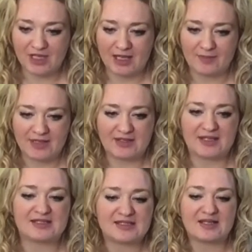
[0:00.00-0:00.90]
And
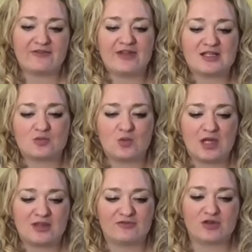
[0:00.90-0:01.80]
then stuff it
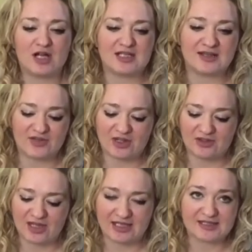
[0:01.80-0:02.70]
with a variety of other
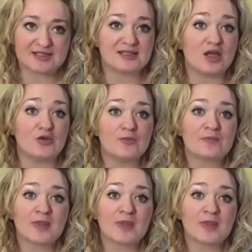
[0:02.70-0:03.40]
things. So